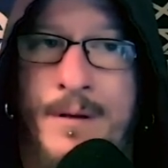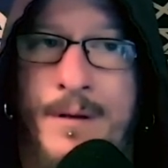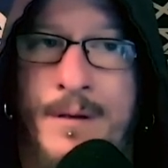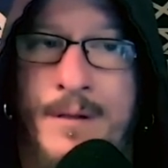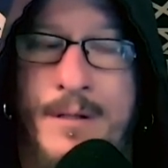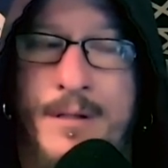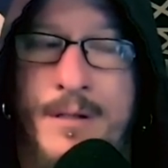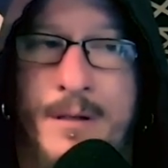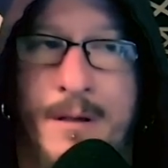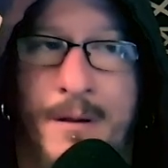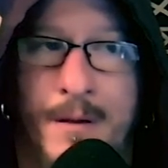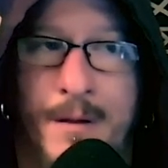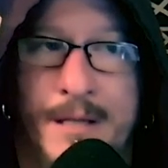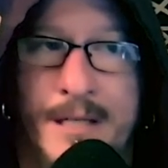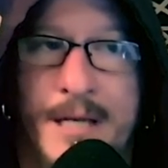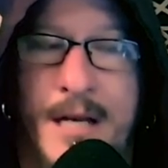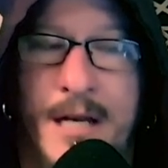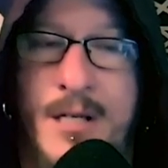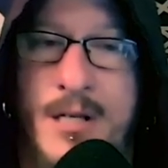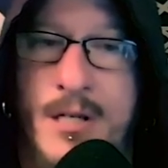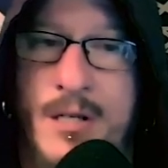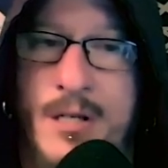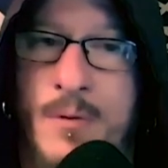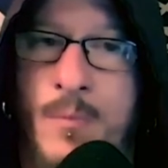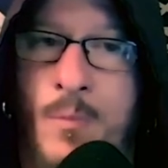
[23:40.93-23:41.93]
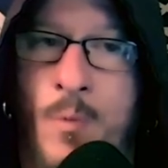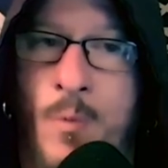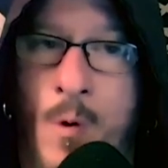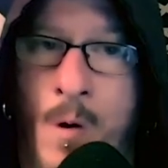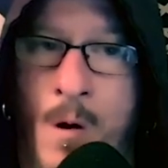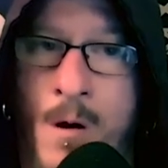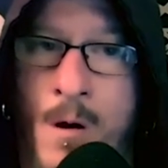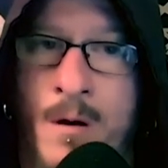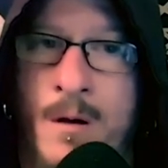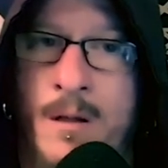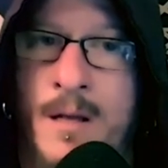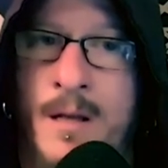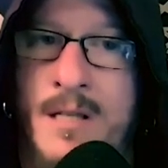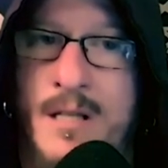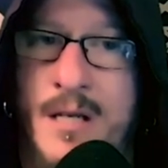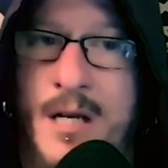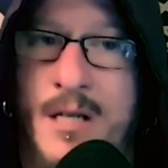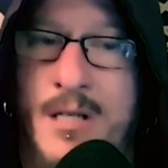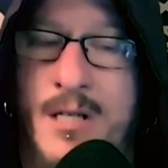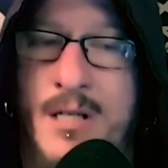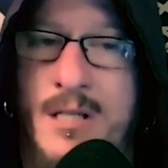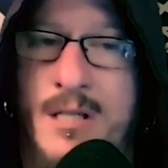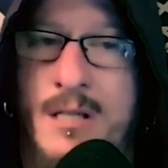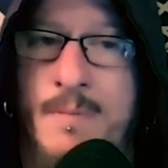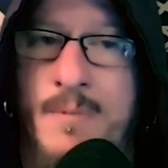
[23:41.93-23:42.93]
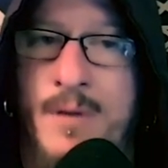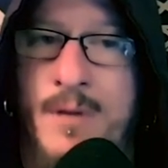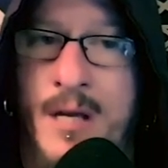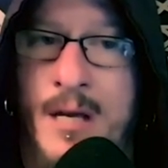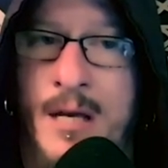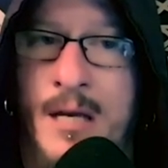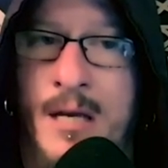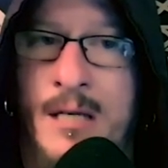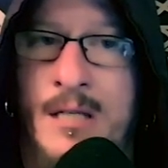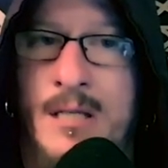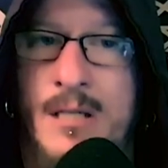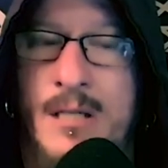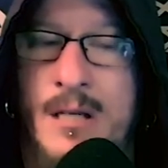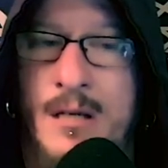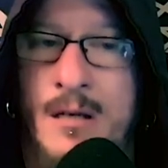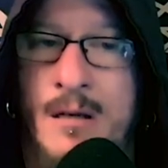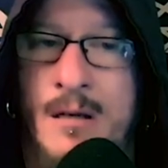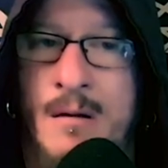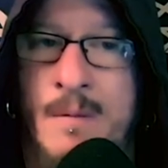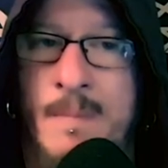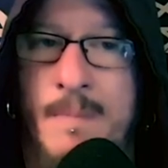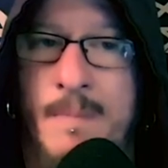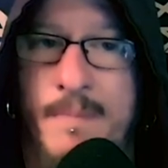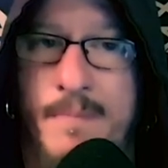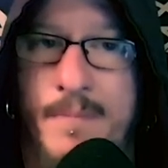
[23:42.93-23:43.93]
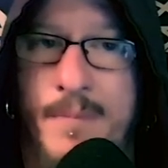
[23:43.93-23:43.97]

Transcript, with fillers: So let's get you some water. Let's get you some things to